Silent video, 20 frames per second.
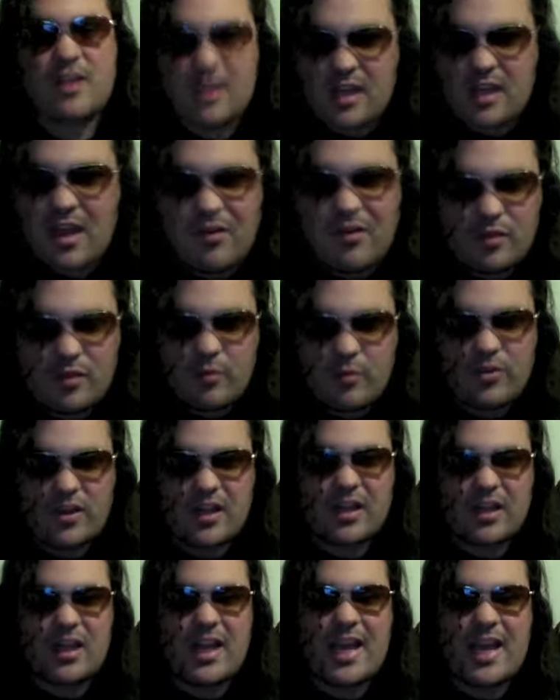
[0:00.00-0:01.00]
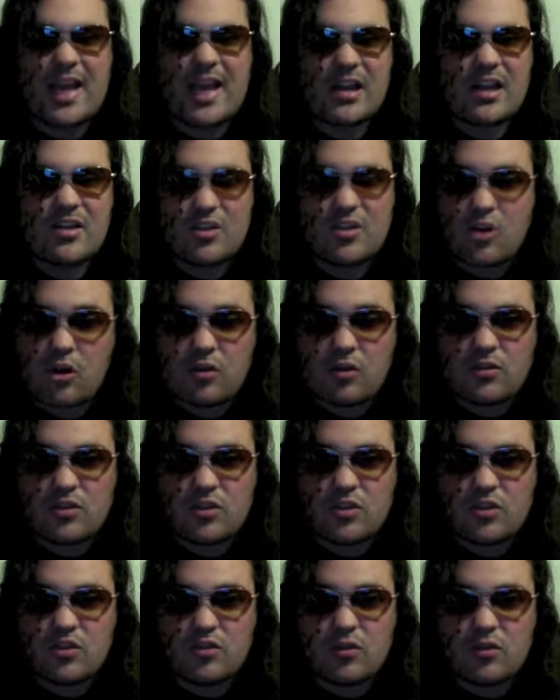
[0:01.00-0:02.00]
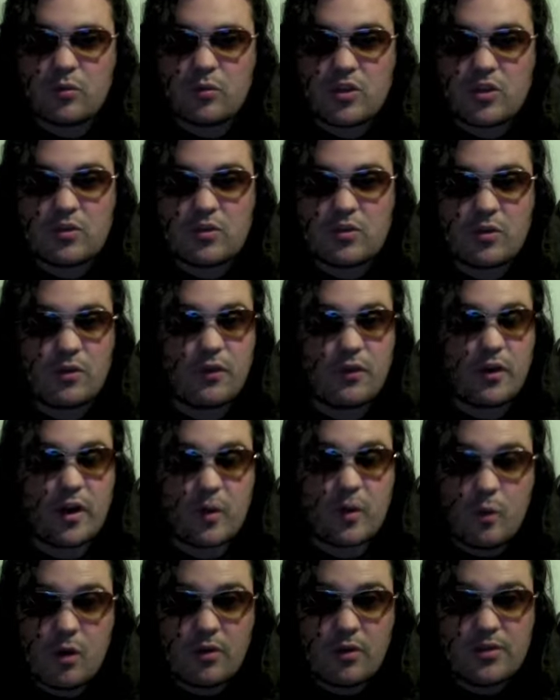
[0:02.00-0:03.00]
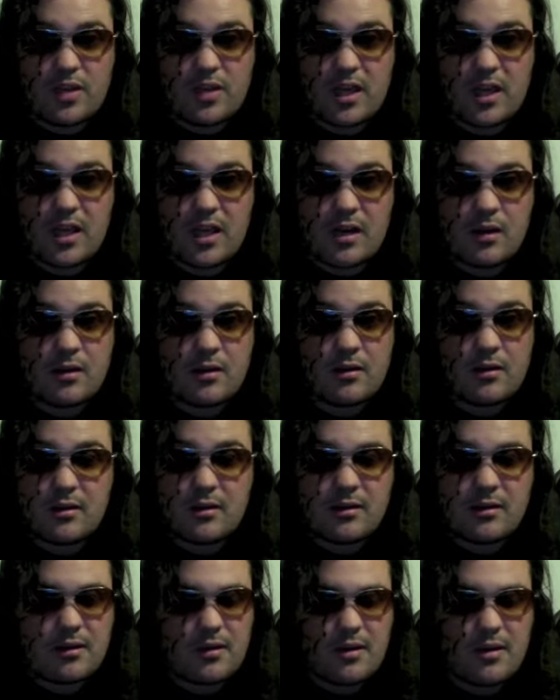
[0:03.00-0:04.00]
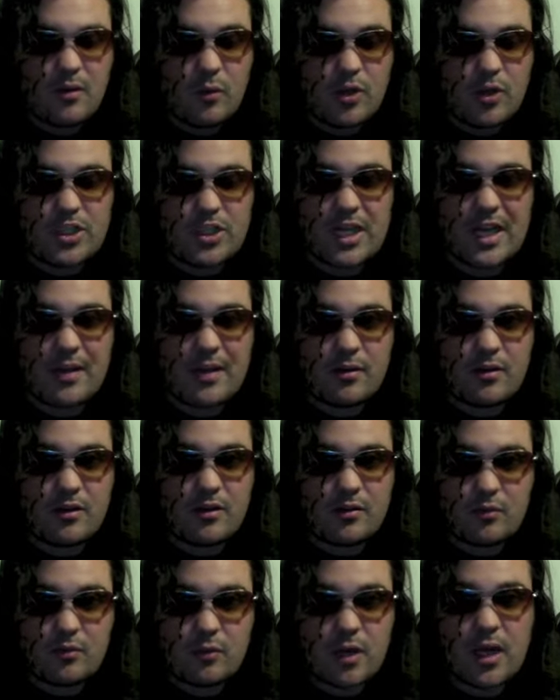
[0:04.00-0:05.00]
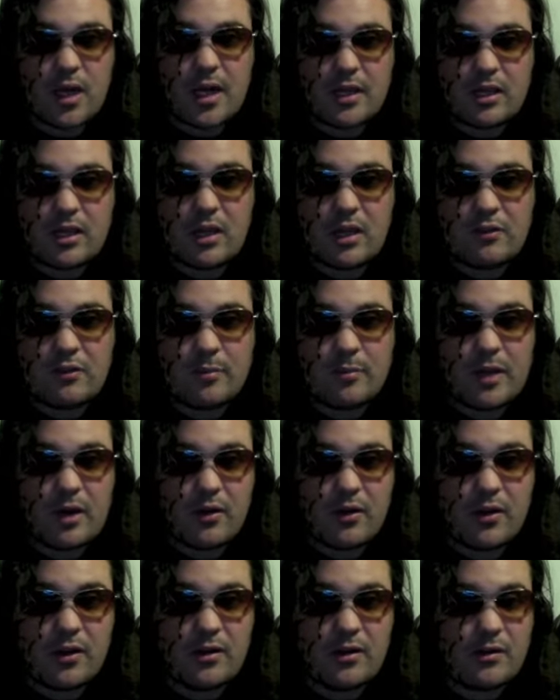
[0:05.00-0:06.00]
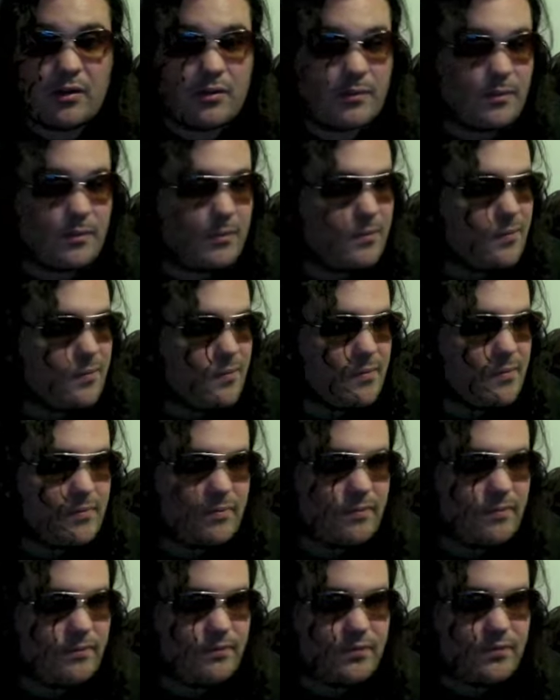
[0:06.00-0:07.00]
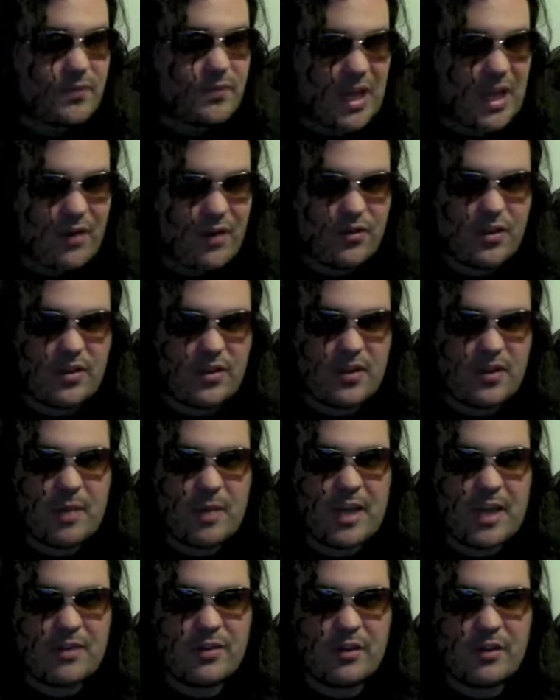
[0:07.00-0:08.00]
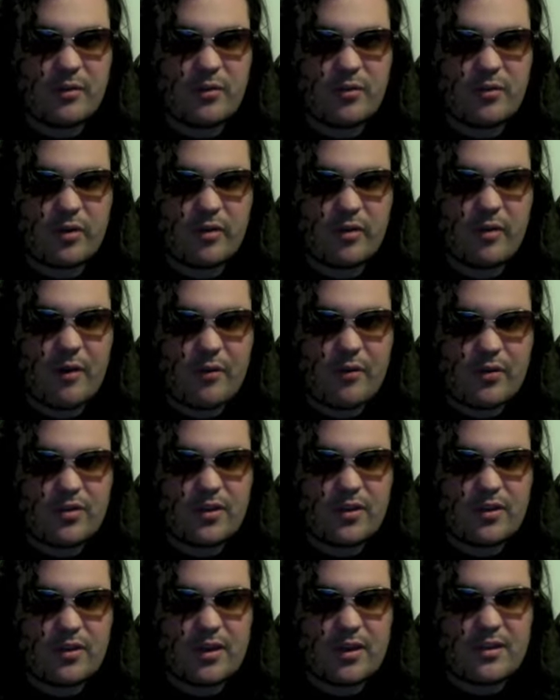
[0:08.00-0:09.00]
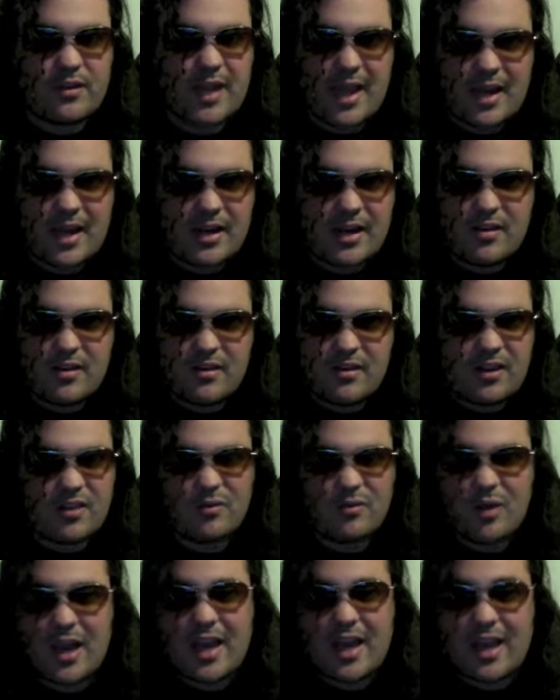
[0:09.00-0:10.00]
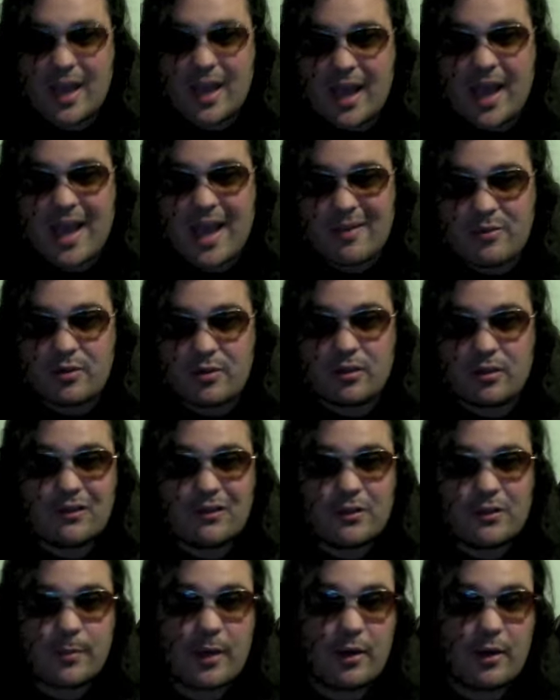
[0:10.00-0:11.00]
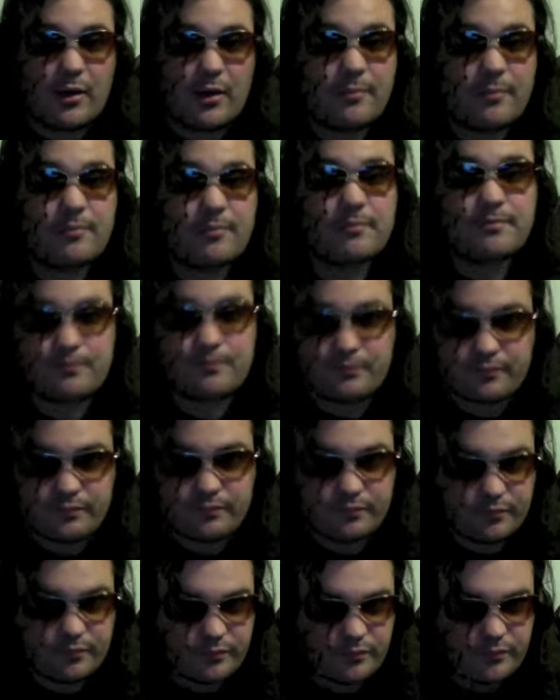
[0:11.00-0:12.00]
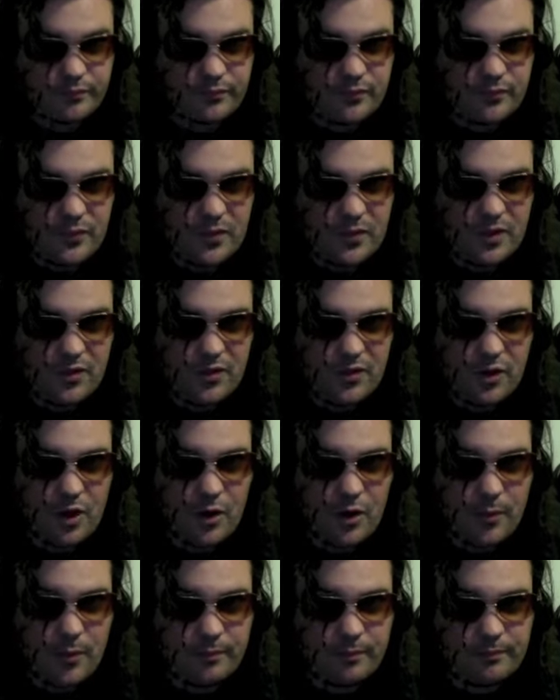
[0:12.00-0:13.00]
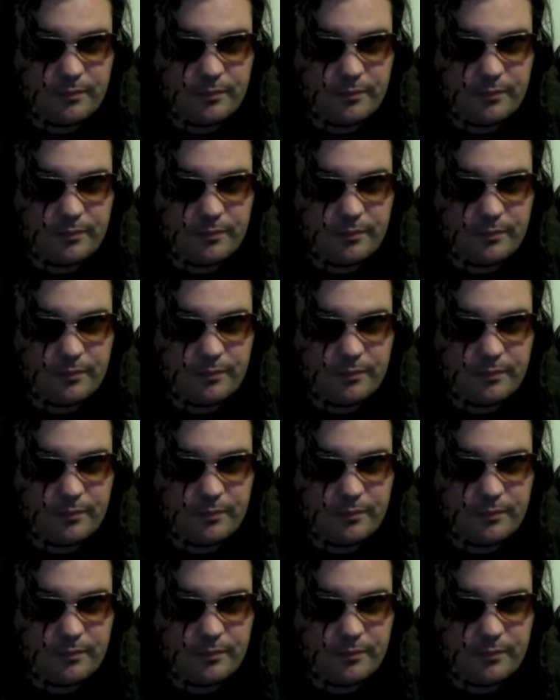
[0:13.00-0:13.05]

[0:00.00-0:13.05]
everything was like an 80s cartoon, which was very well done, which I loved about it. everything they made like was like referencing like the 80s. That's why I absolutely loved about it. So